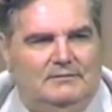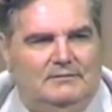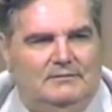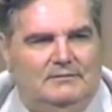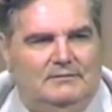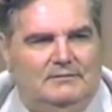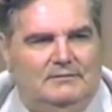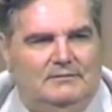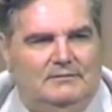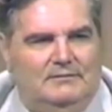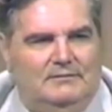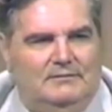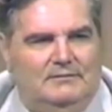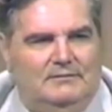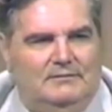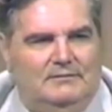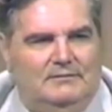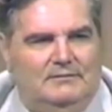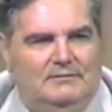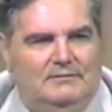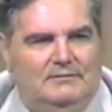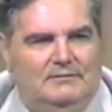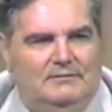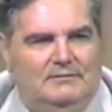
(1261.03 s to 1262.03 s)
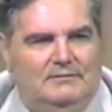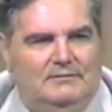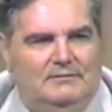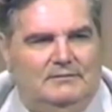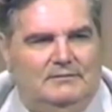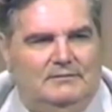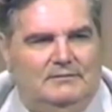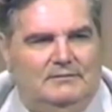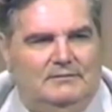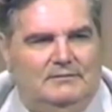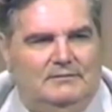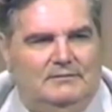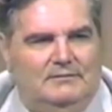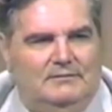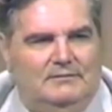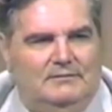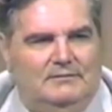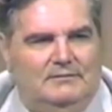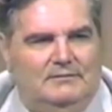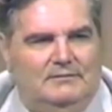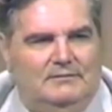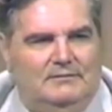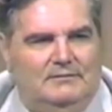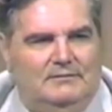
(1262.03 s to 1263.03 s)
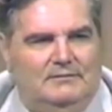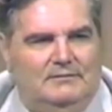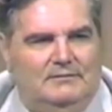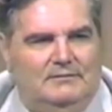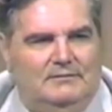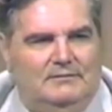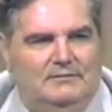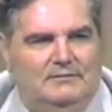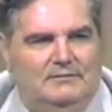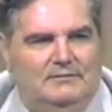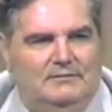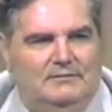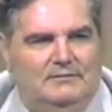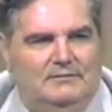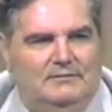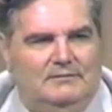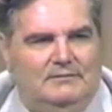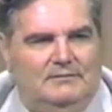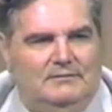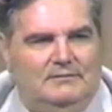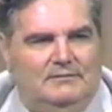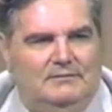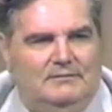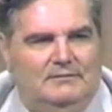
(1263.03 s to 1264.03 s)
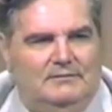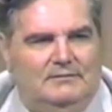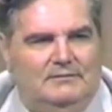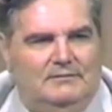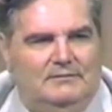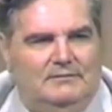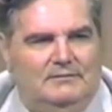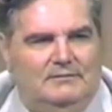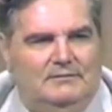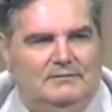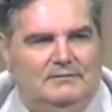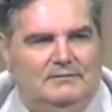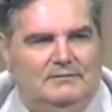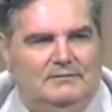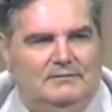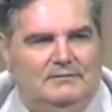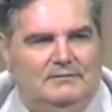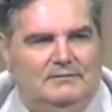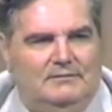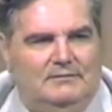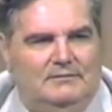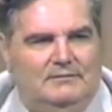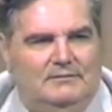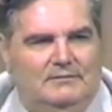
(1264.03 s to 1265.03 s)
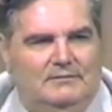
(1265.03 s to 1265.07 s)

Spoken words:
This is a still picture; no speech is visible.